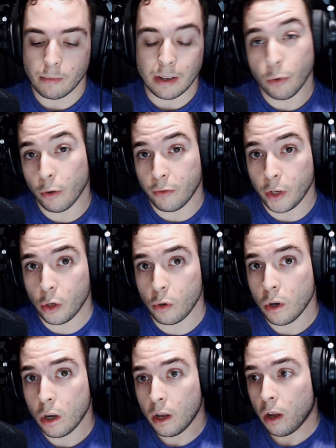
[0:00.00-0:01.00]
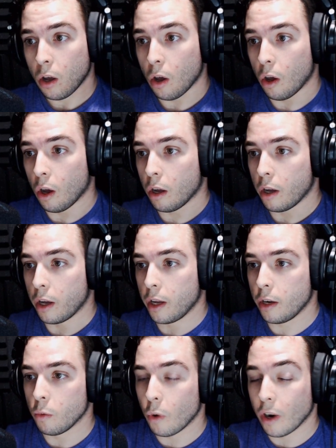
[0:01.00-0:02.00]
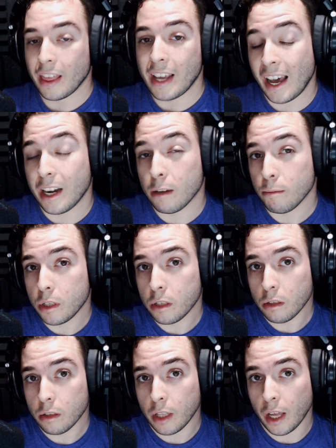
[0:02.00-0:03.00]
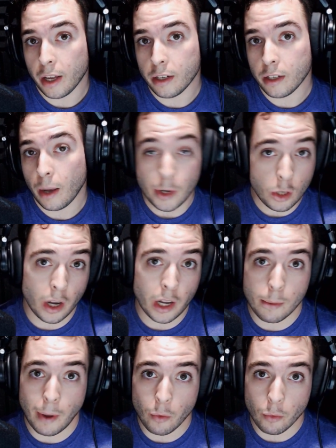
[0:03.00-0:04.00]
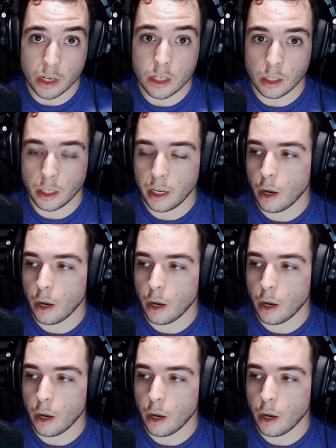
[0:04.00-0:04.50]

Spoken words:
review on one of the items that I've been talking about recently.